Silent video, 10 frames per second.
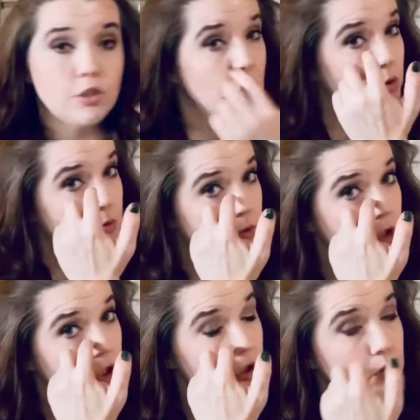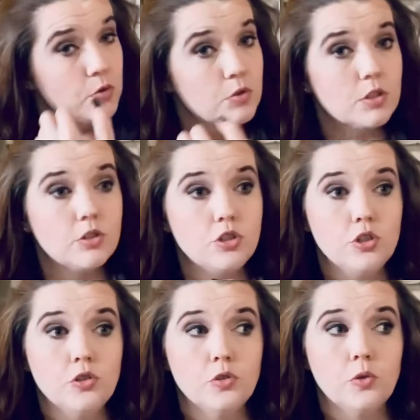you use
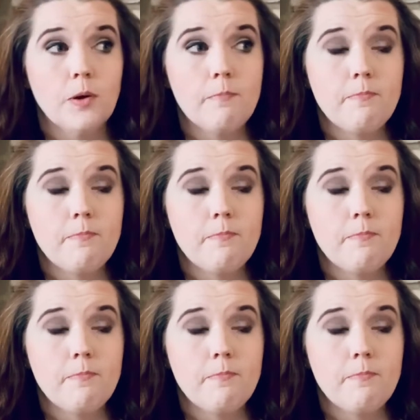to